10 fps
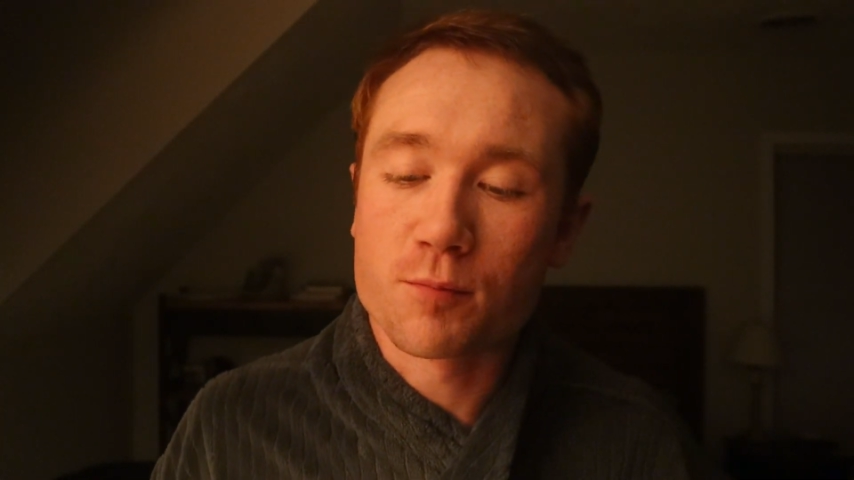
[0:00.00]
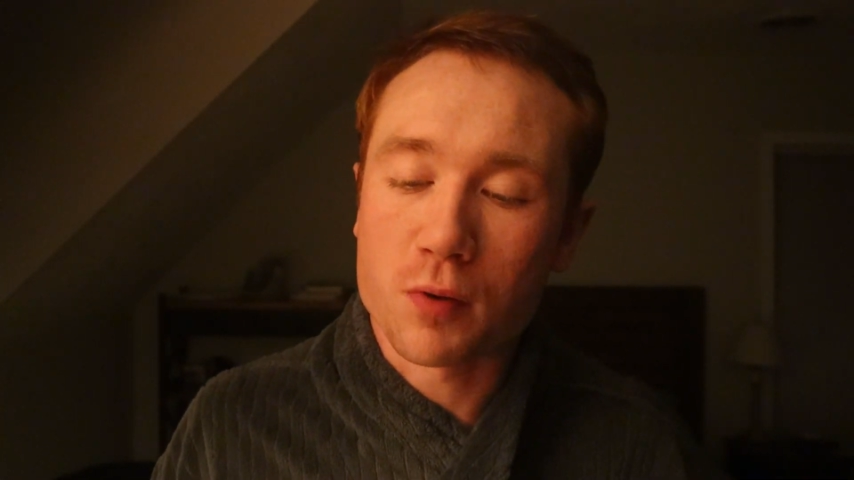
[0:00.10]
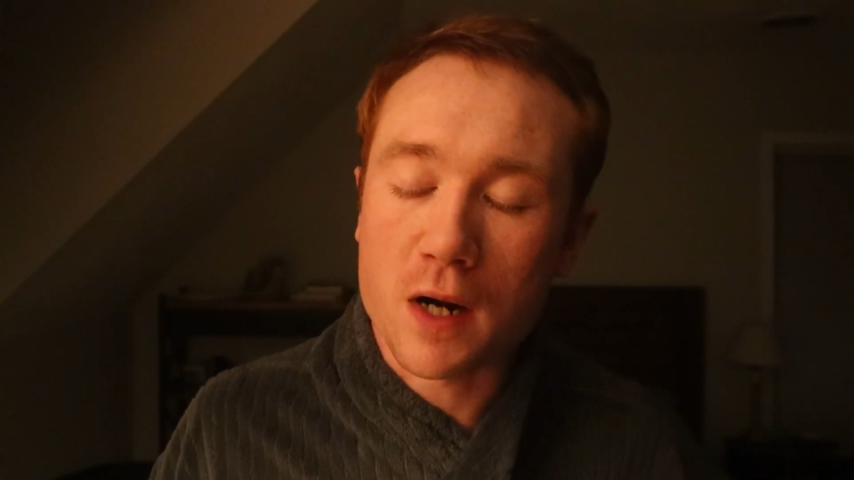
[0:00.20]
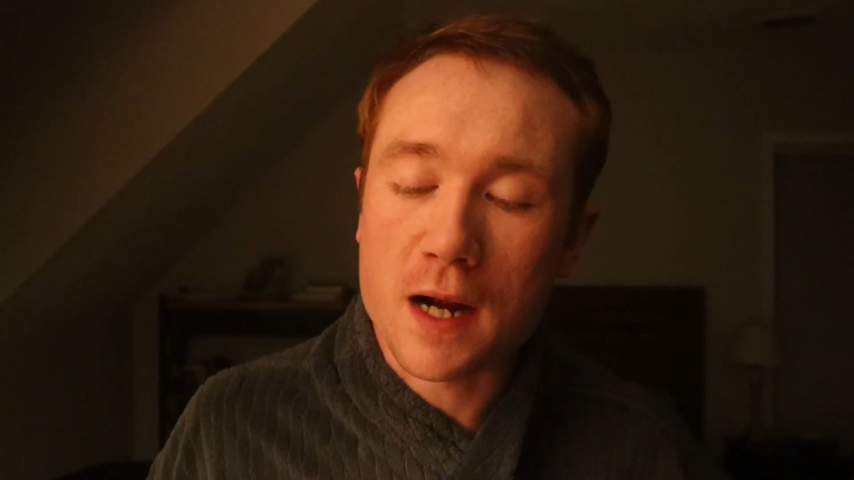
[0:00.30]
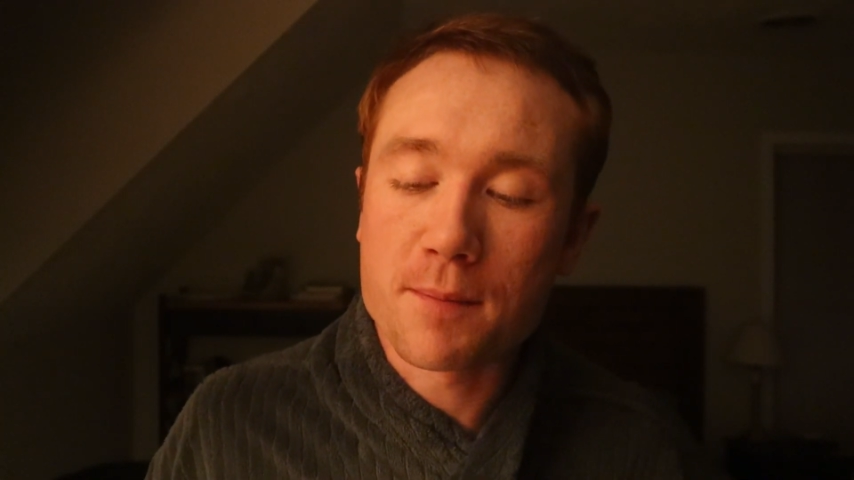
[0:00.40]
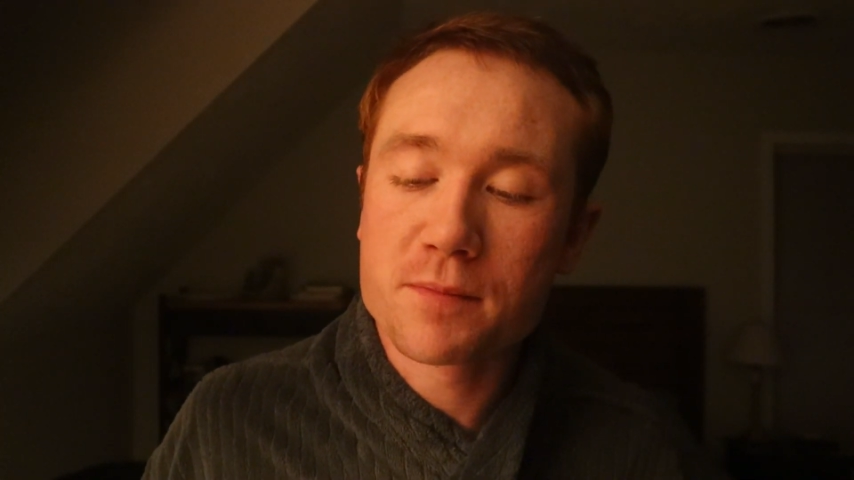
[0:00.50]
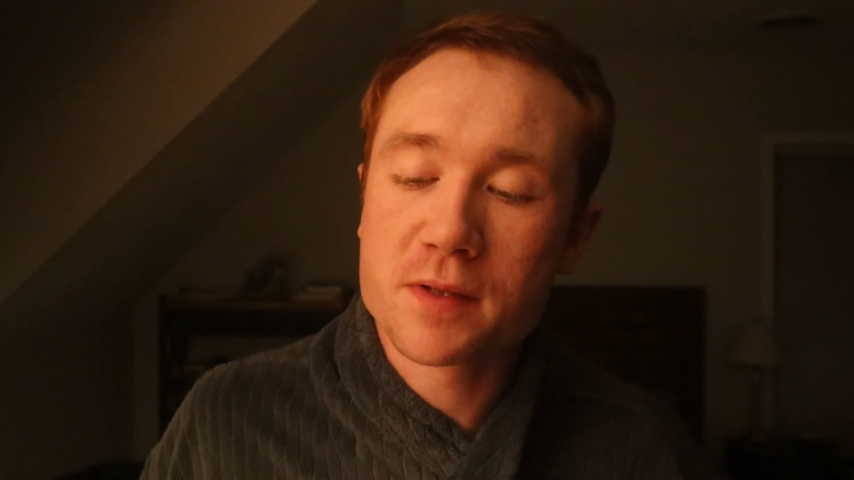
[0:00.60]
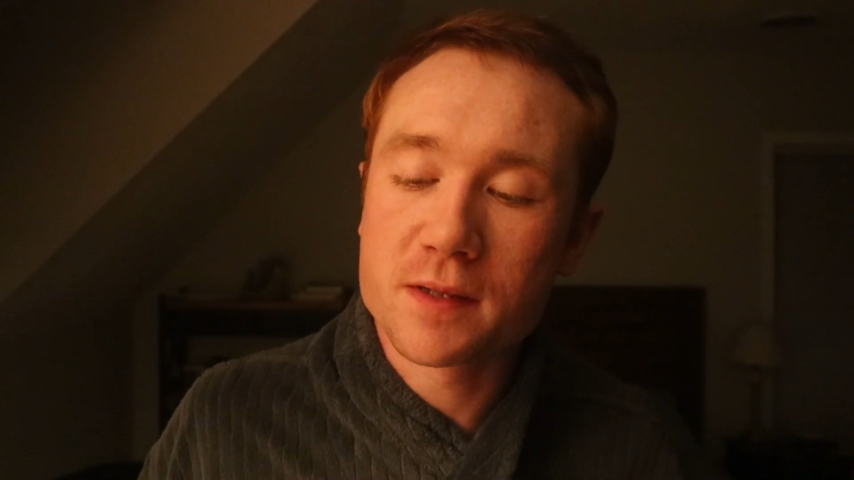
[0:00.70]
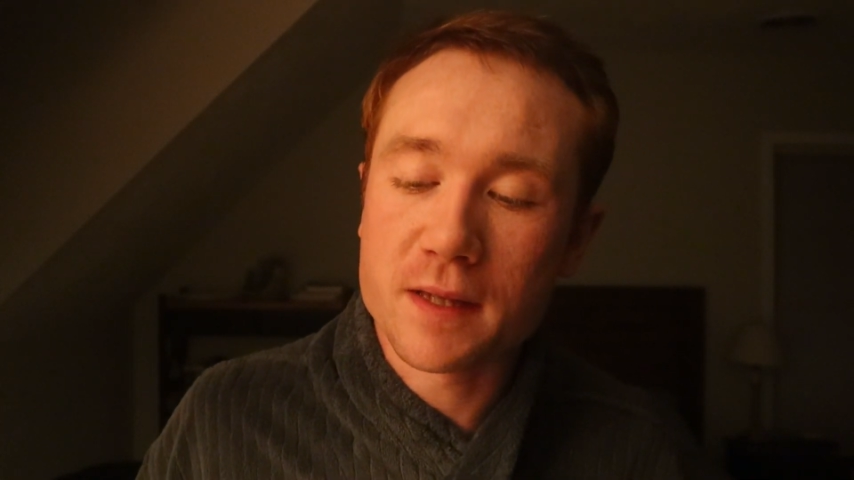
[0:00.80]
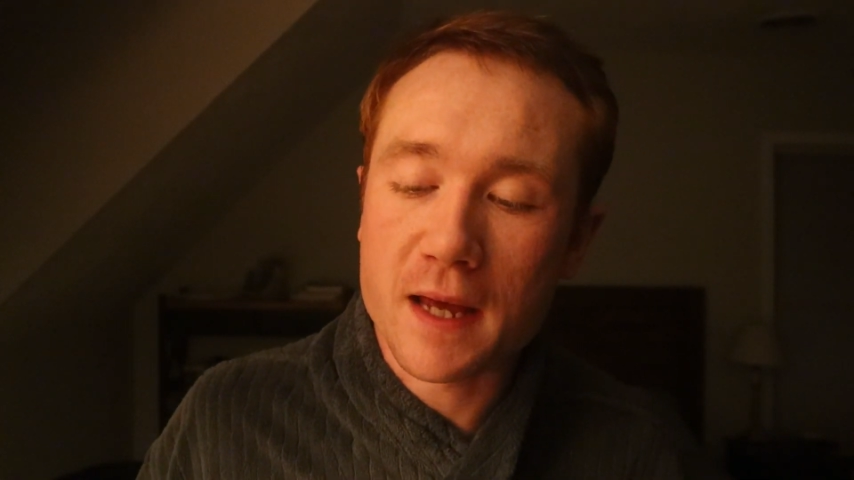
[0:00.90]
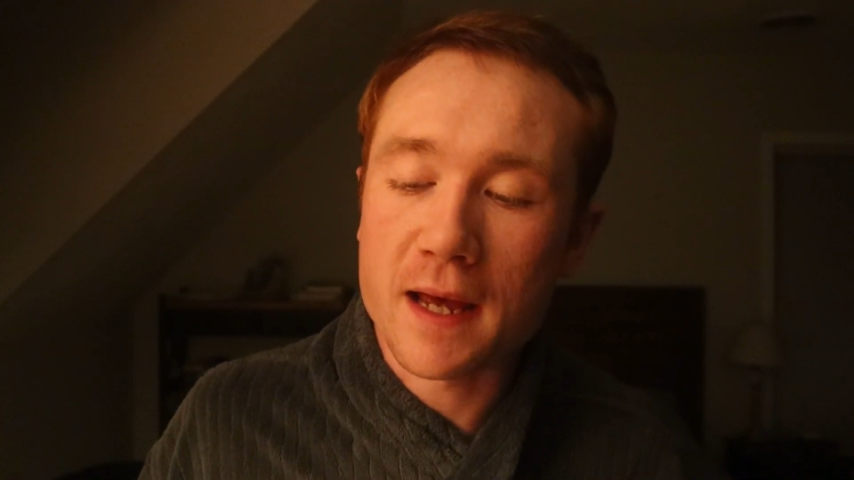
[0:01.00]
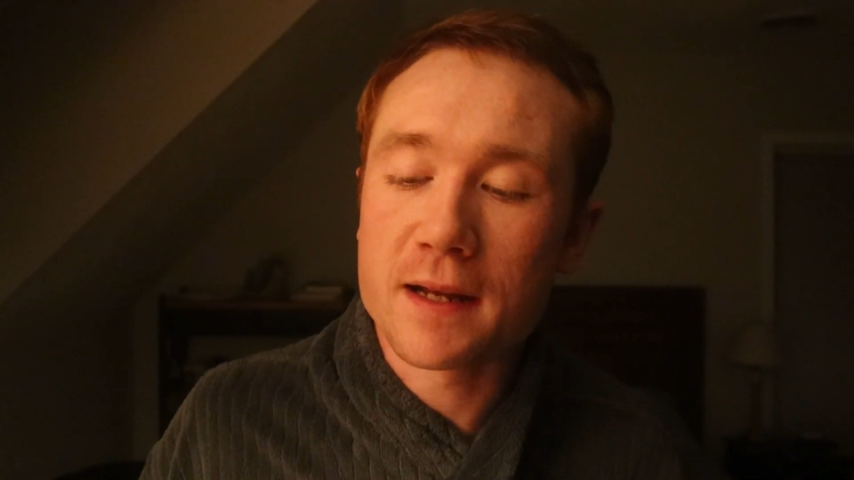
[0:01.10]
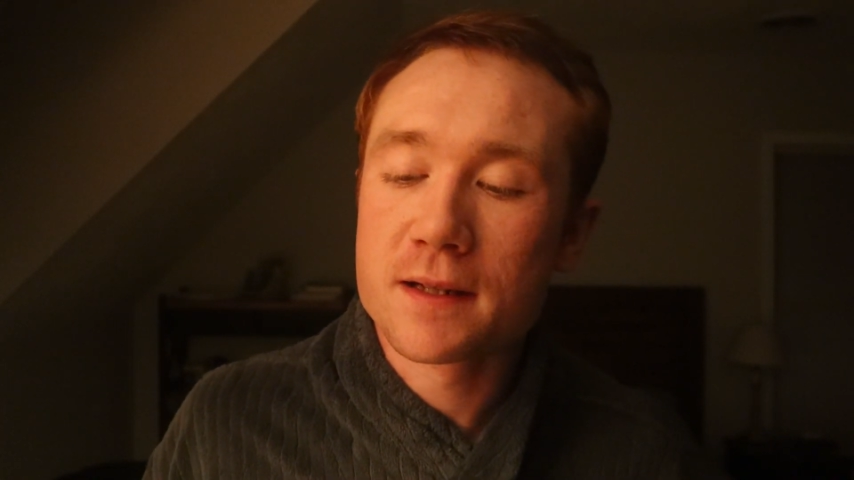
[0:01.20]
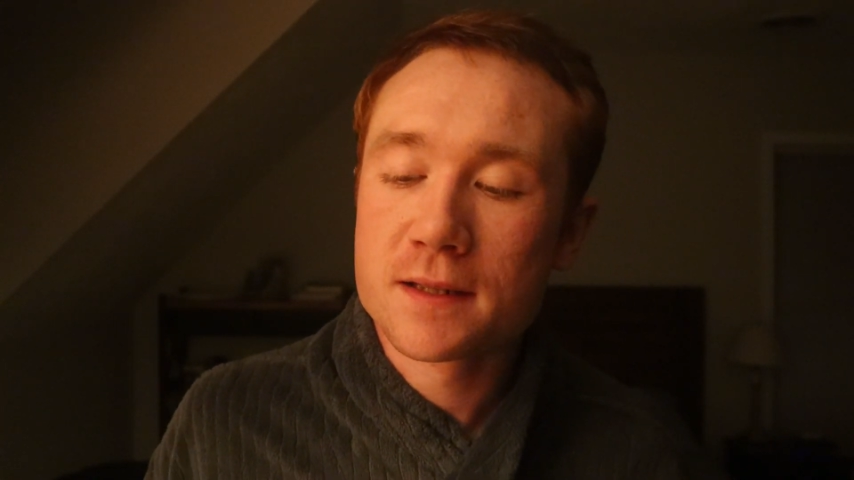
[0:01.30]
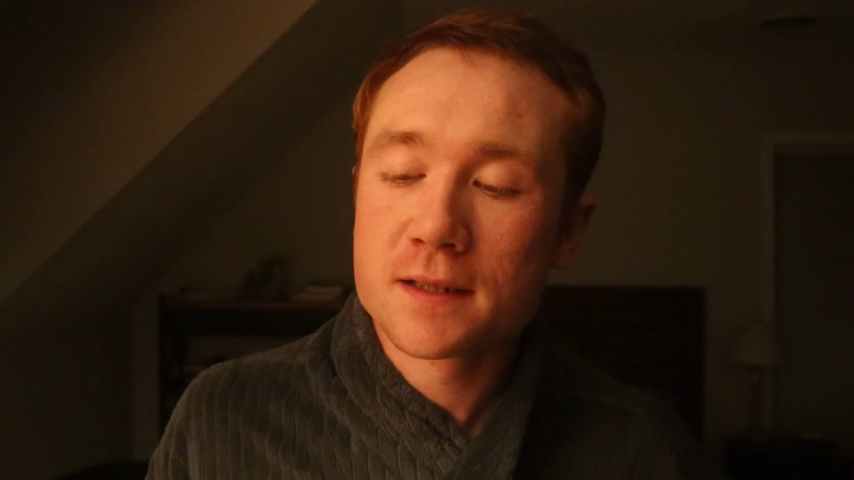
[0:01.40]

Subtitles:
props that